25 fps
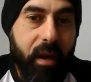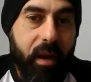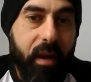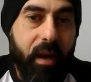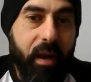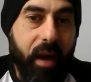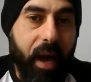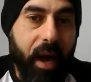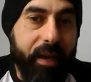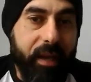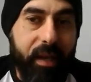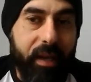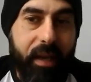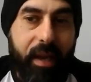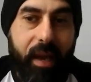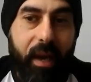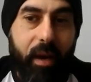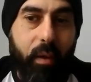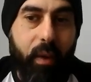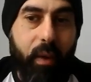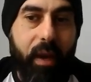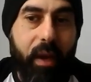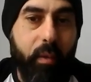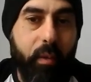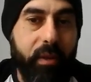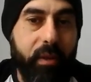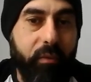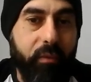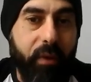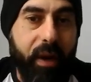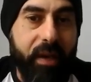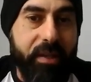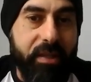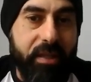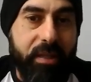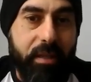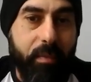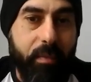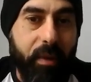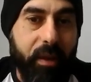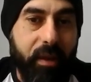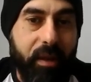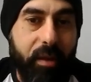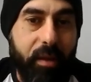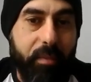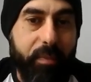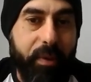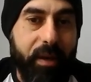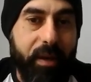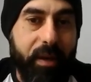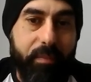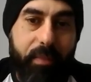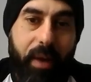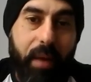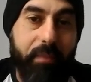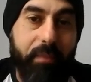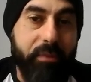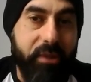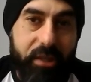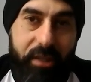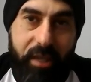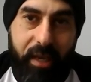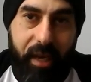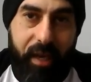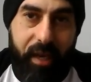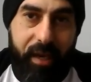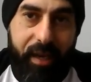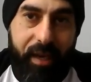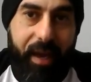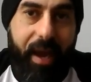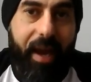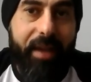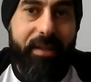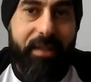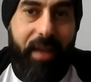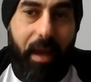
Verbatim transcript: I can get away with racism a little bit. I'm just kidding, guys.